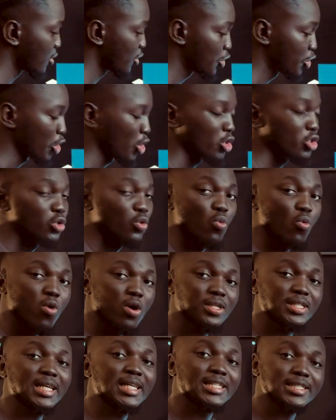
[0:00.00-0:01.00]
just
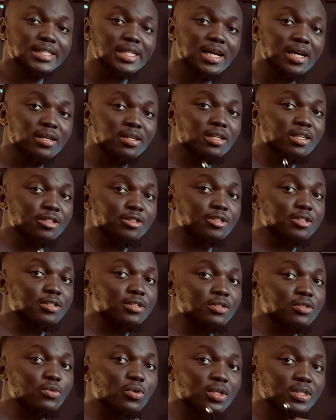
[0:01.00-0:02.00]
what exactly it
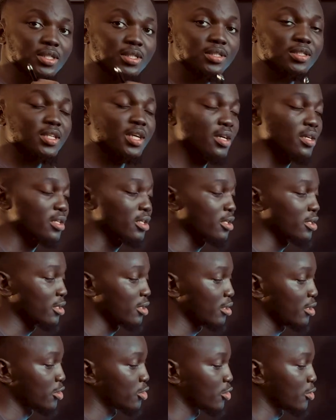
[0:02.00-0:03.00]
is, what exactly
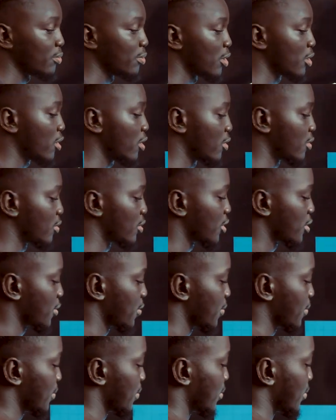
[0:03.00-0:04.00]
it should be called.
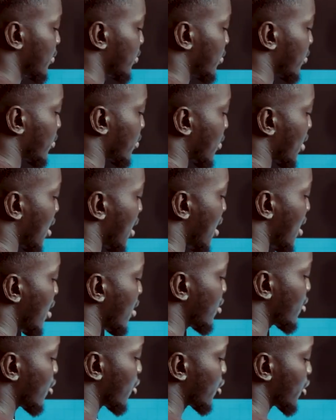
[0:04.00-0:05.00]

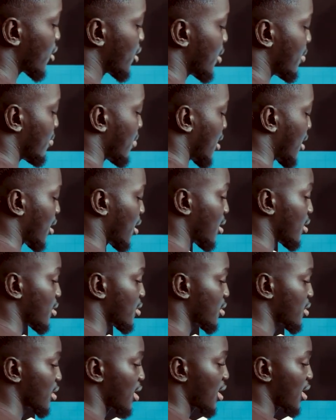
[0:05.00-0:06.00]
Exhaustion
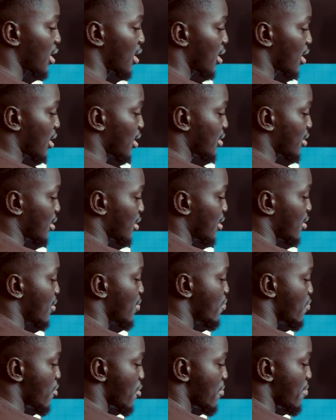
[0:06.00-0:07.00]
imbalance and
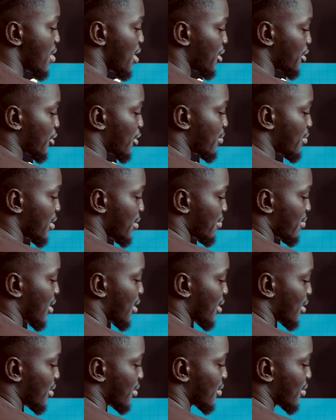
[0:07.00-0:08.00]
momentum
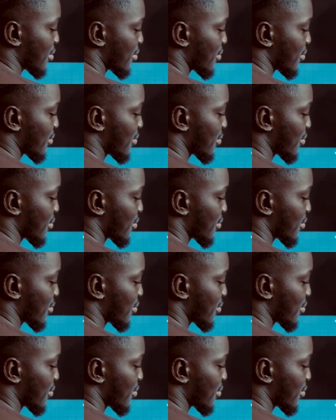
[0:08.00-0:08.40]
imbalance.